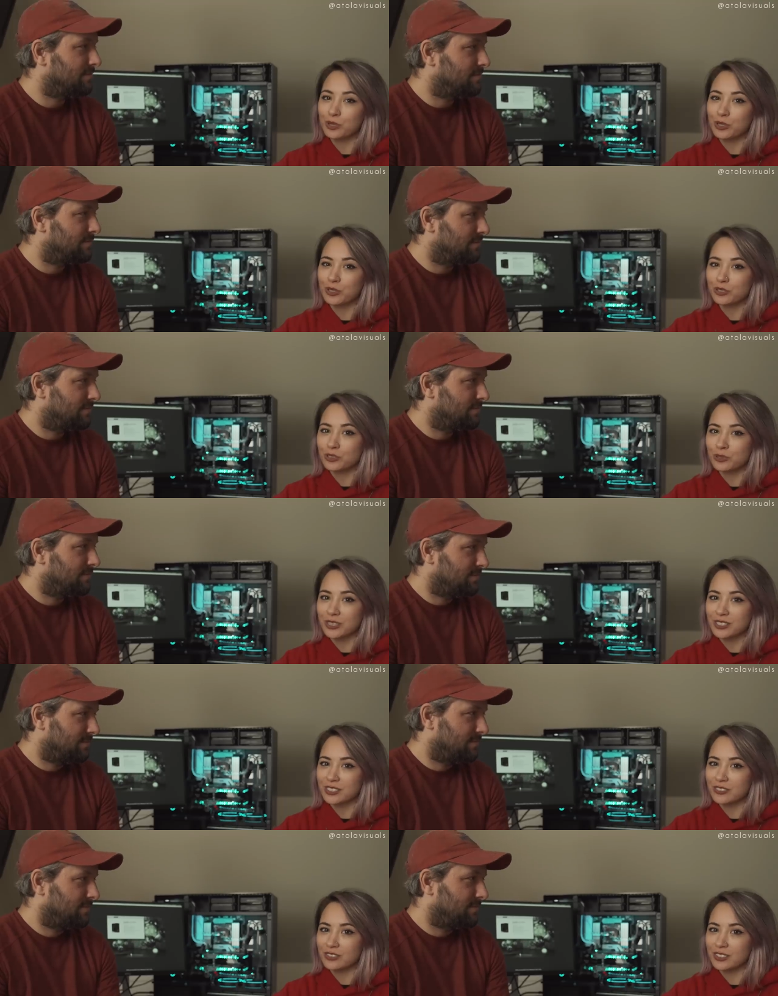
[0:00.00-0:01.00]
Speaker 1: Pro
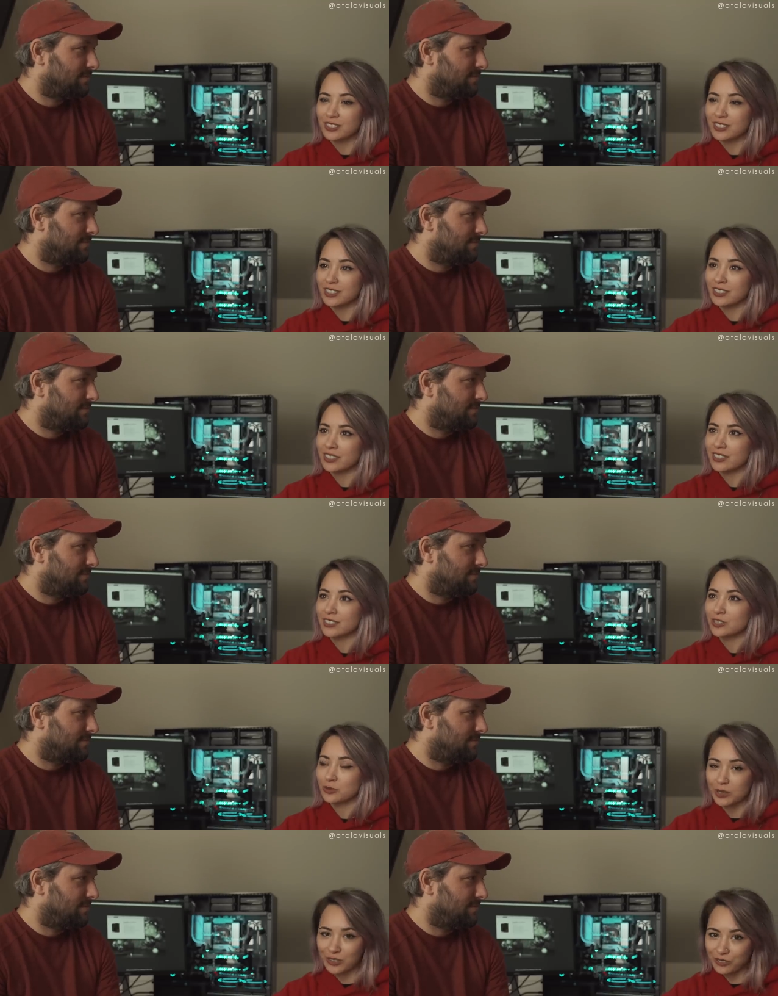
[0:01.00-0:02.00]
2017, and
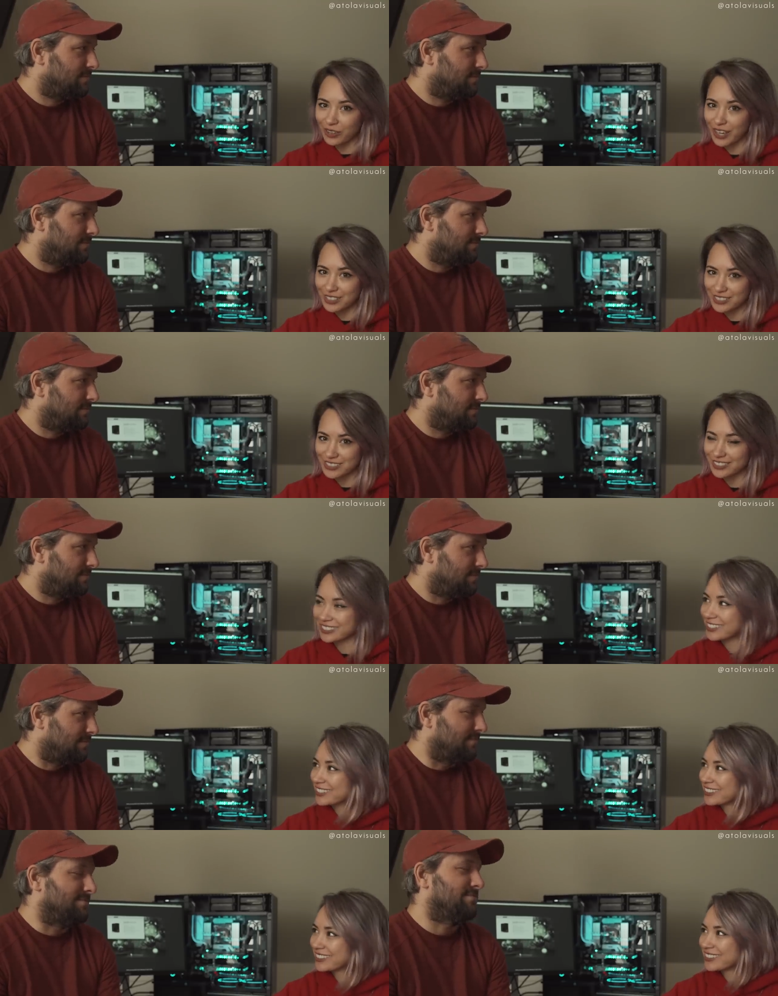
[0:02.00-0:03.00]
it's way
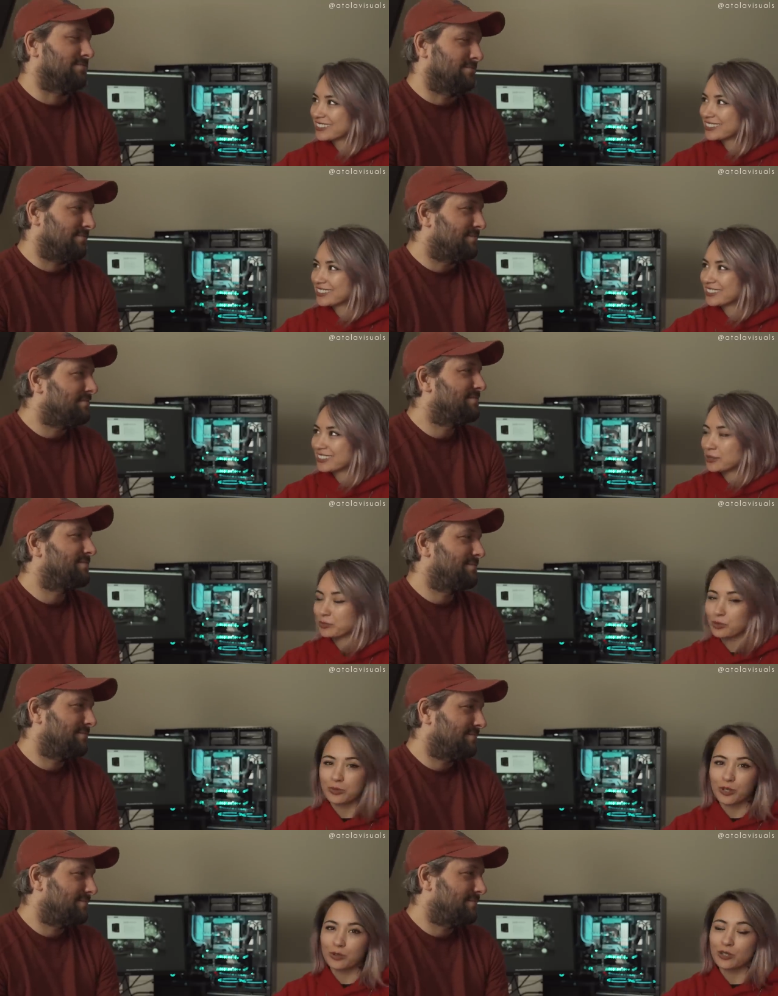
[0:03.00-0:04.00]
faster. Mm-hmm. And
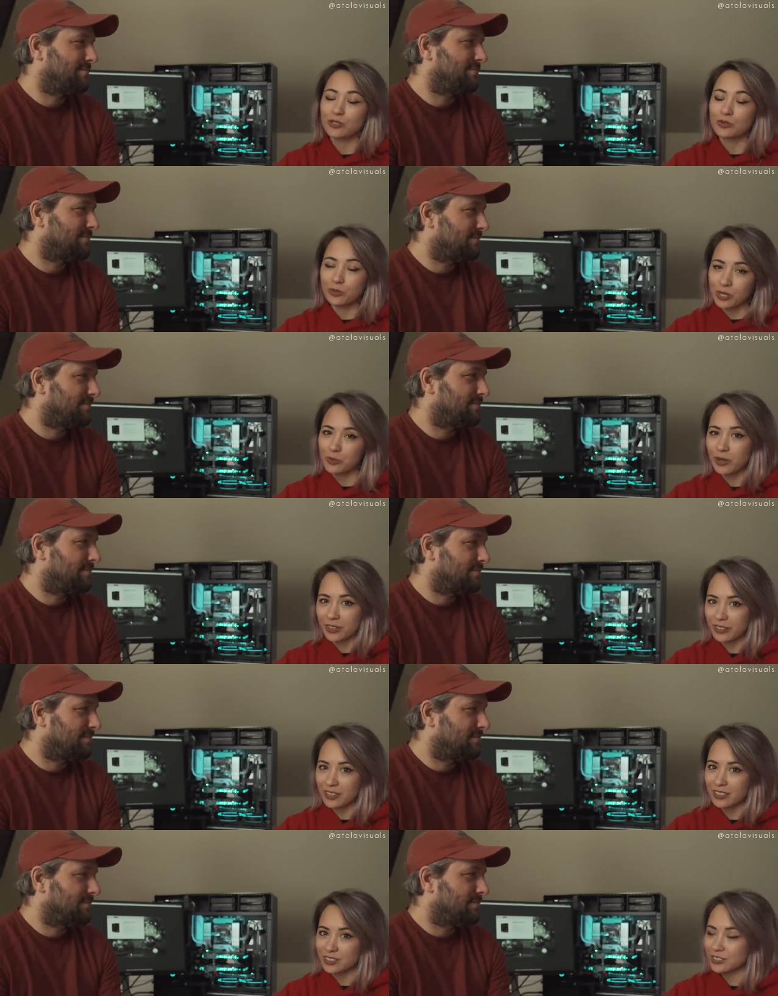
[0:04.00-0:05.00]
Premiere works way better
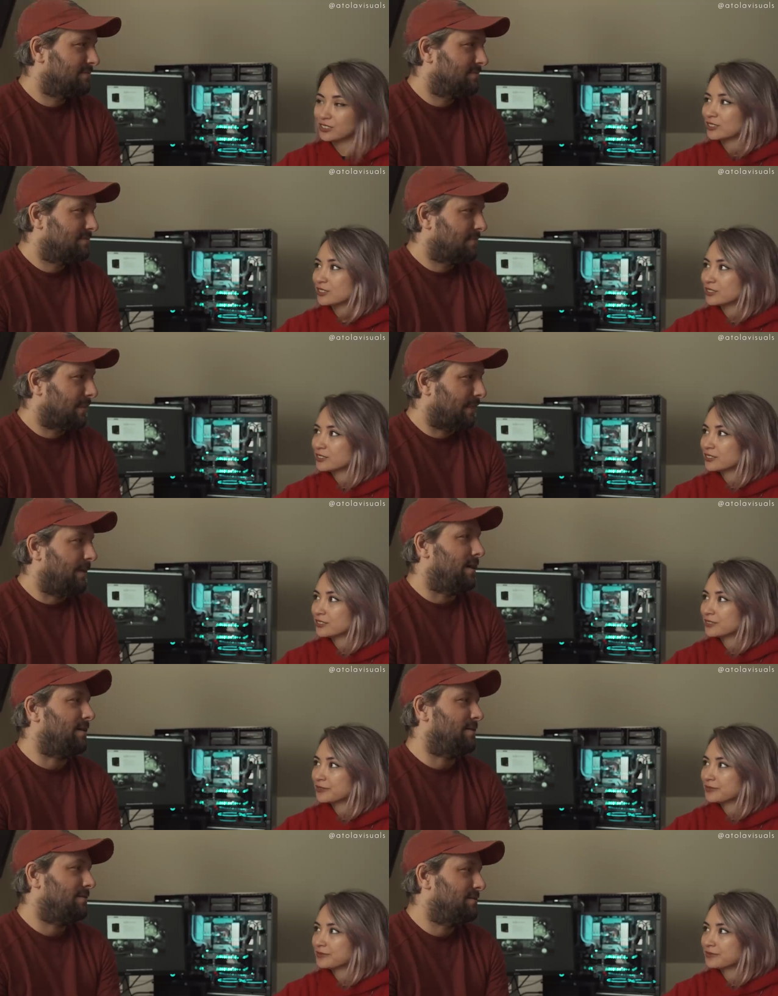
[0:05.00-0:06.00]
on it too.
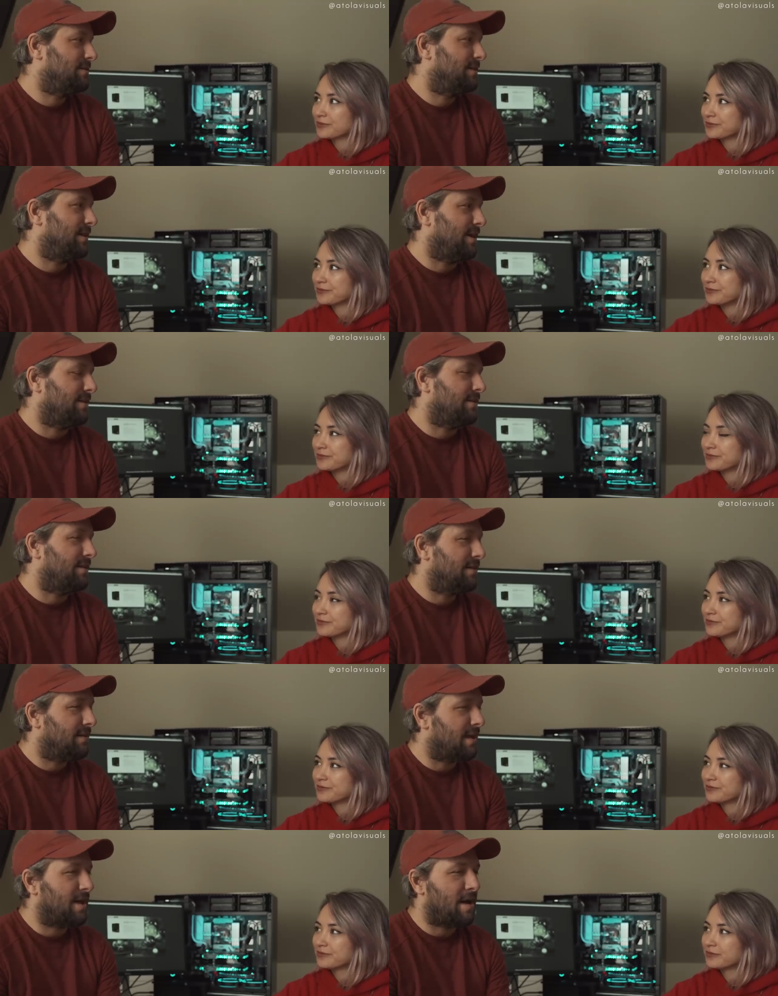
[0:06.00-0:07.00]
Speaker 2: Yeah, yeah. The,
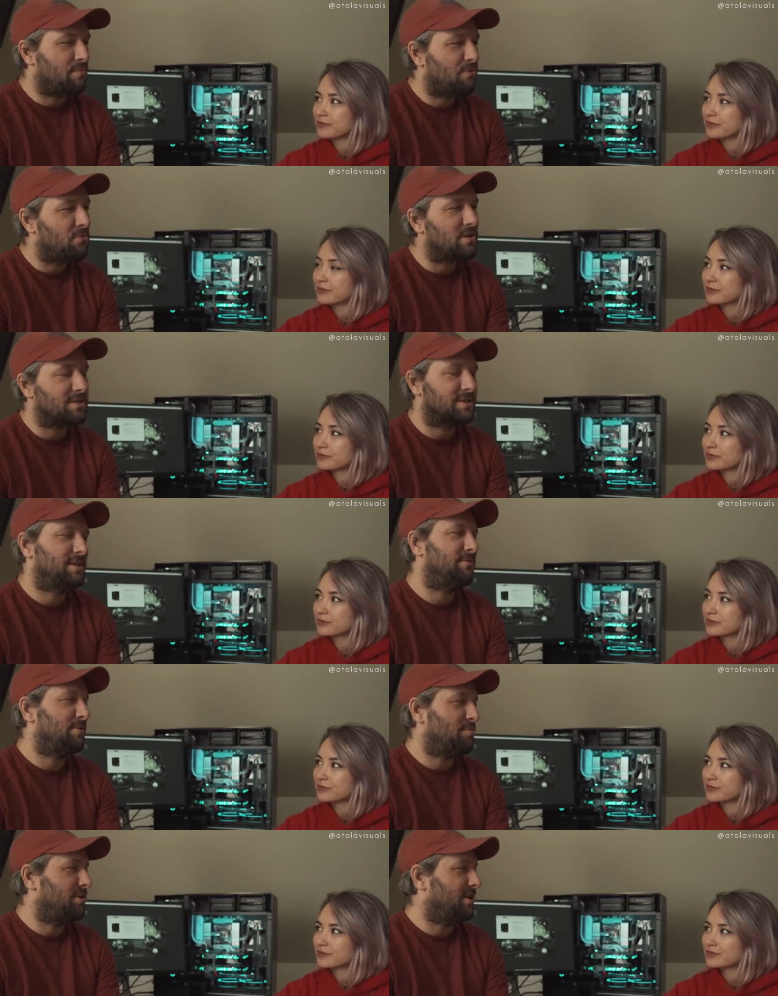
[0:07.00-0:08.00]
Apple wants
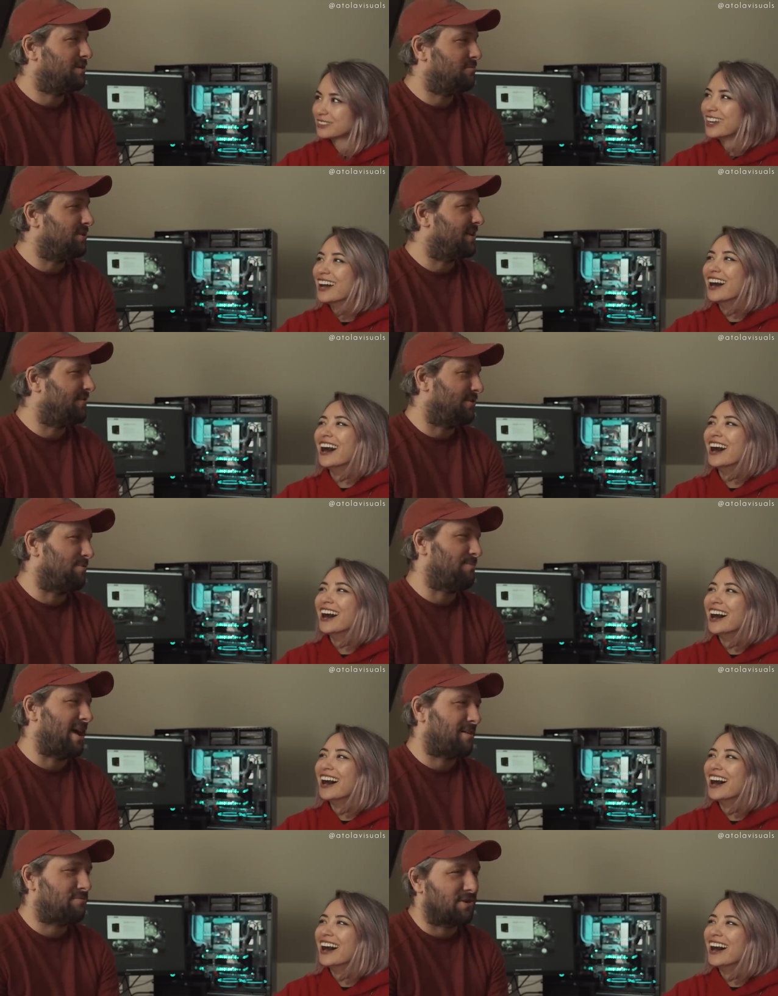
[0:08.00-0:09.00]
everybody to believe their
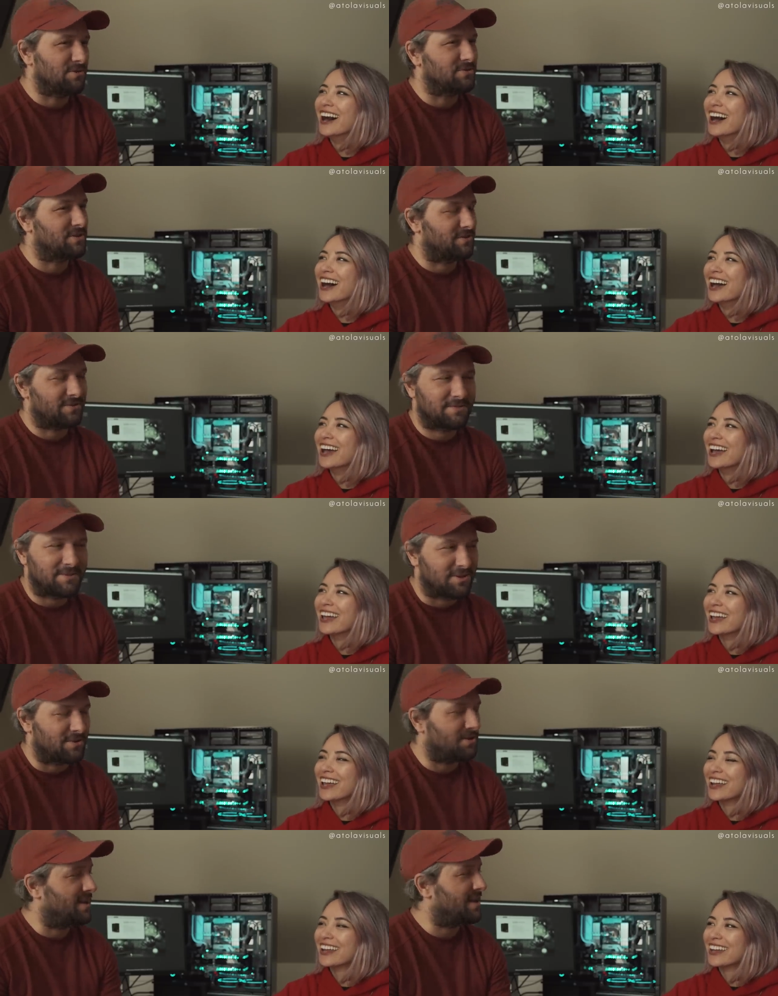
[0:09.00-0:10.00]
Mac Pros are
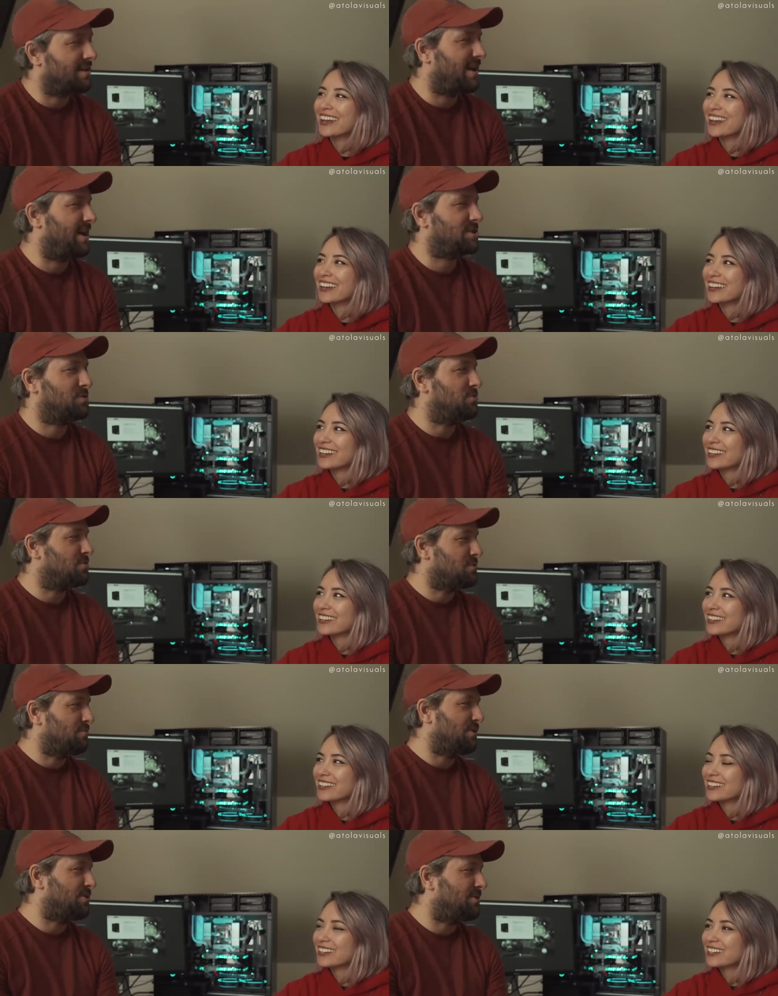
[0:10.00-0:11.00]
are like actual
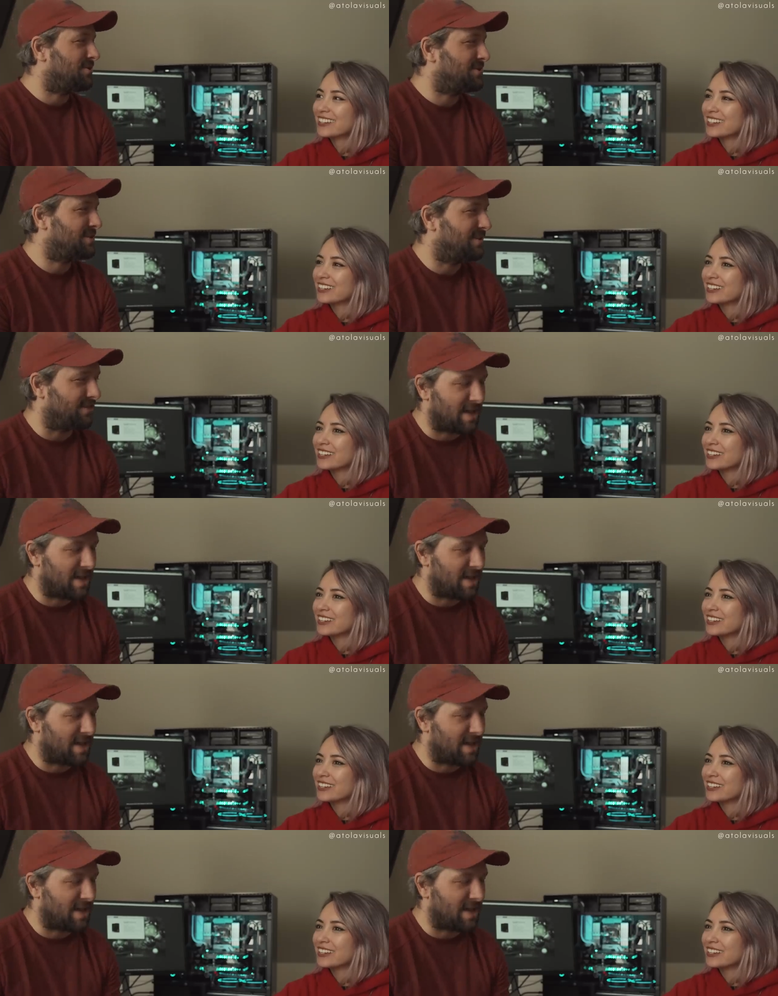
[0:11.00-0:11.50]
computers, the